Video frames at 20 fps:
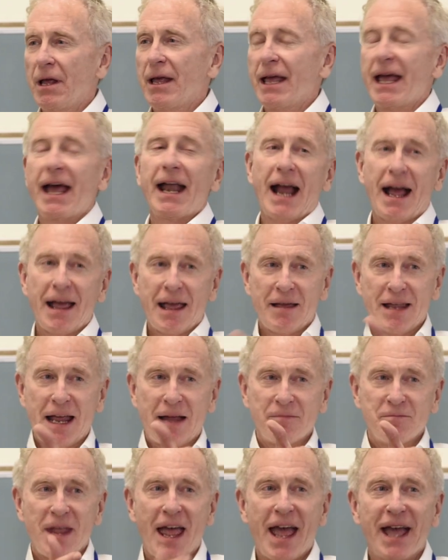
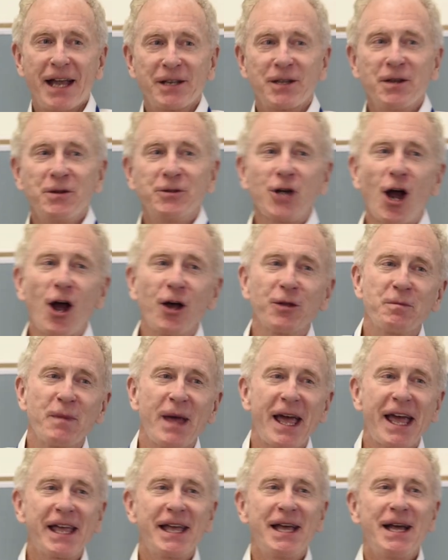And Charles
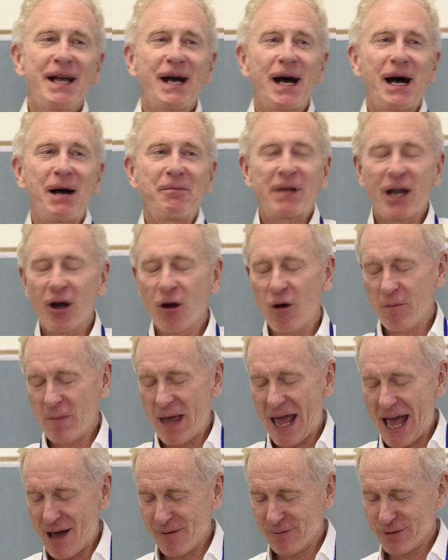Darrow
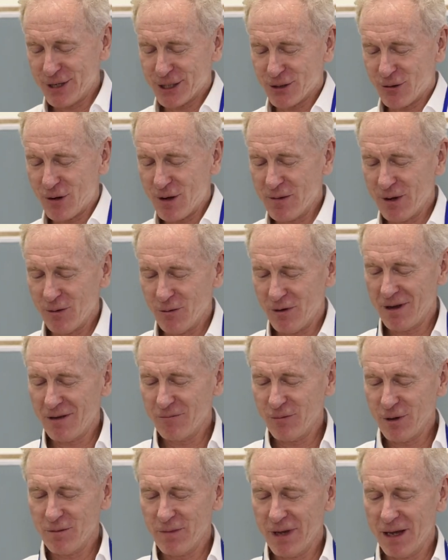may have disagreement
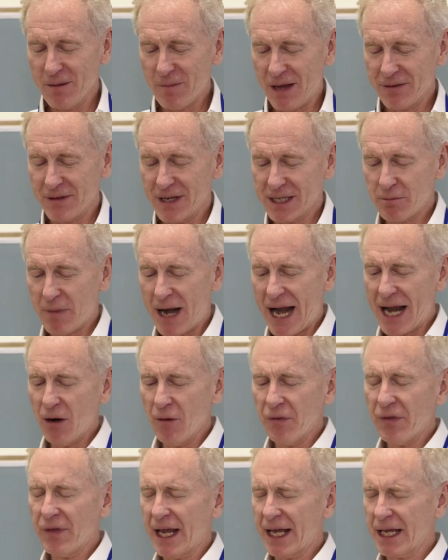with me about this, but I
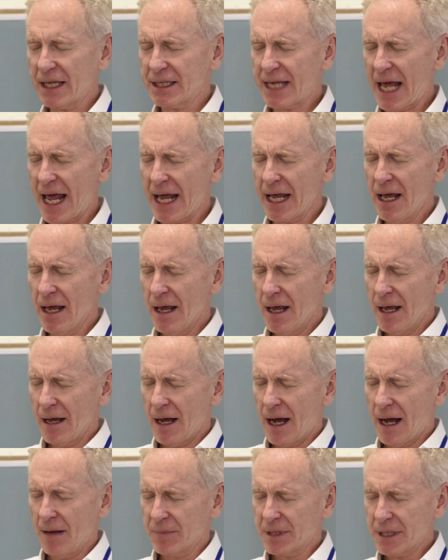don't think it's
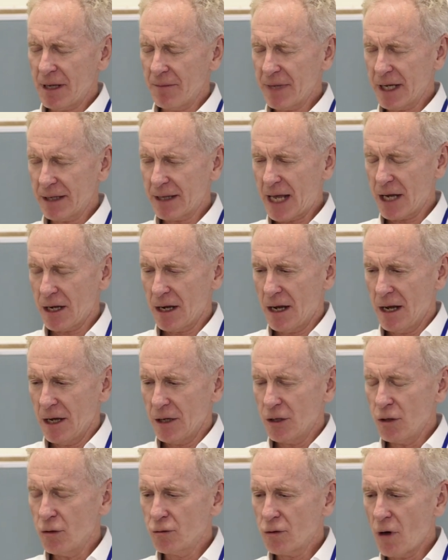something that
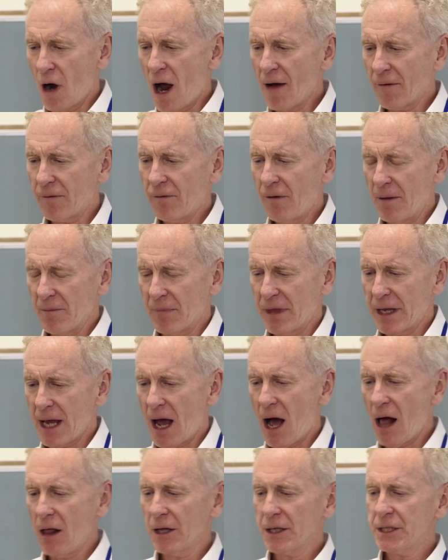you draw from
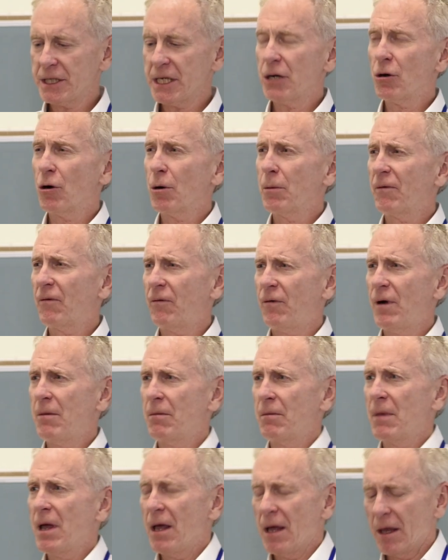theology or
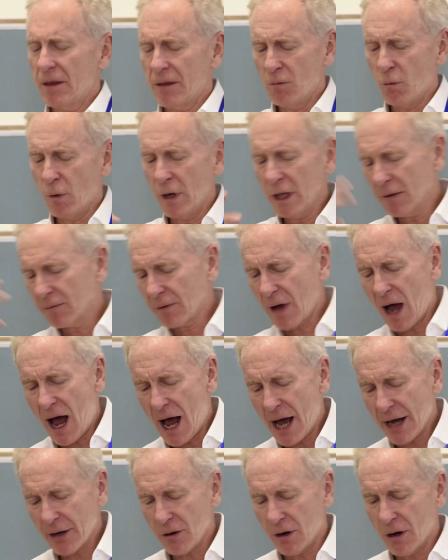from the will of
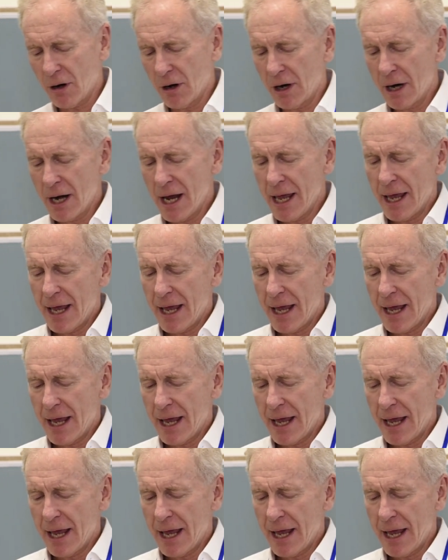God or